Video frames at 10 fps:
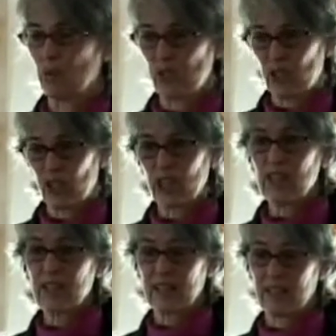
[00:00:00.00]
but it was
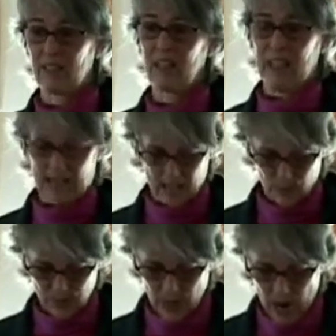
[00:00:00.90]
cooked there, and
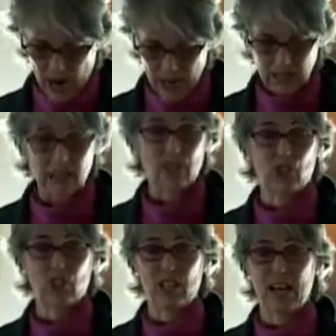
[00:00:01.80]
it was a hot
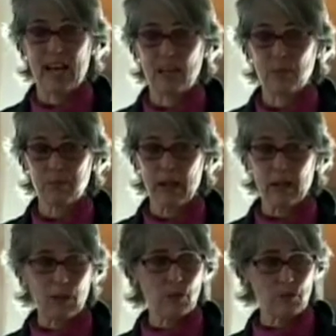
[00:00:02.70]
lunch, and
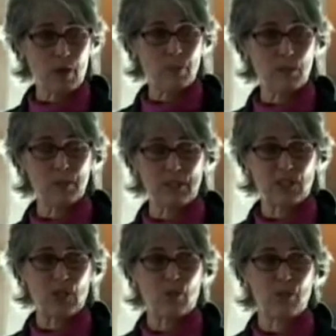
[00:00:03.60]
it was probably
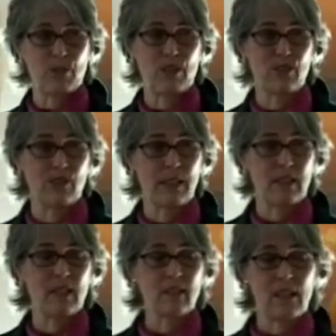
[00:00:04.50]
somewhat better
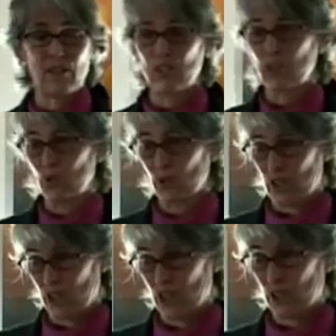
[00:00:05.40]
than a lot of the school
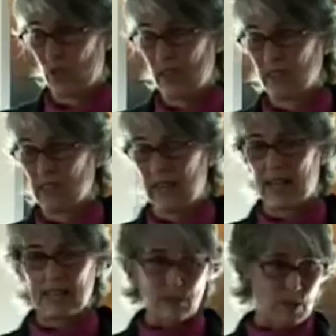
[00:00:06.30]
lunches you have
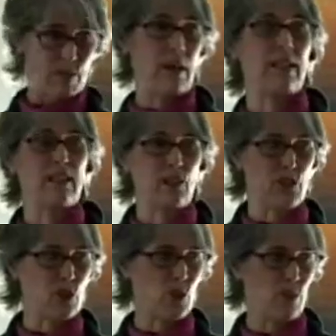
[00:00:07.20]
today, except at Monte
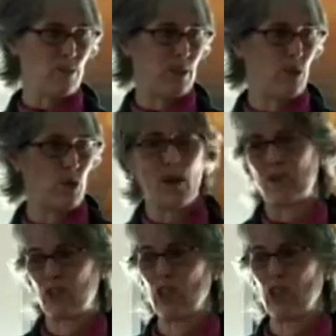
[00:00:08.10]
del Sol, where you